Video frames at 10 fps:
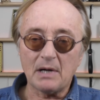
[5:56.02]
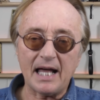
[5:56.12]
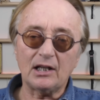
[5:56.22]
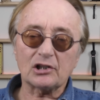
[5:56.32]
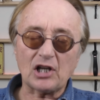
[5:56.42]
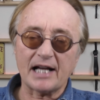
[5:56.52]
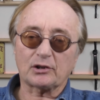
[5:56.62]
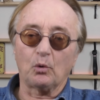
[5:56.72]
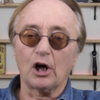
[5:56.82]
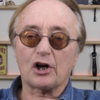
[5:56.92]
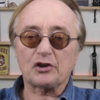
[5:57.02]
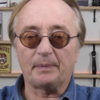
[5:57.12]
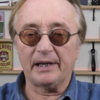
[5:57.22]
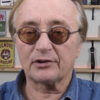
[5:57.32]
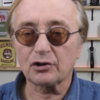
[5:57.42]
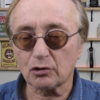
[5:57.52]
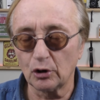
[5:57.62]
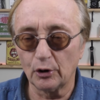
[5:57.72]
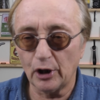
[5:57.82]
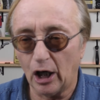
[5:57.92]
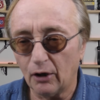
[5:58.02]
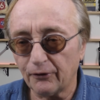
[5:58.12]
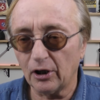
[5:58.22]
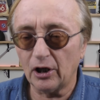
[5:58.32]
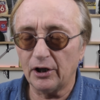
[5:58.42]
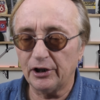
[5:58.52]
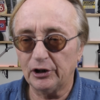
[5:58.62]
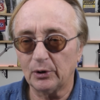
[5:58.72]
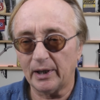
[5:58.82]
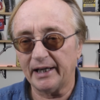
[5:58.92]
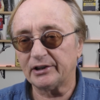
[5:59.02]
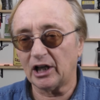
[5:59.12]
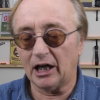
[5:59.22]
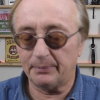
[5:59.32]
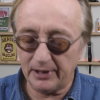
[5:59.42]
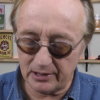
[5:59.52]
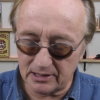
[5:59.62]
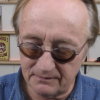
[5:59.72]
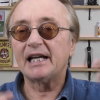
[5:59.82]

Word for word: it looks like the workers are being screwed over in the UAW.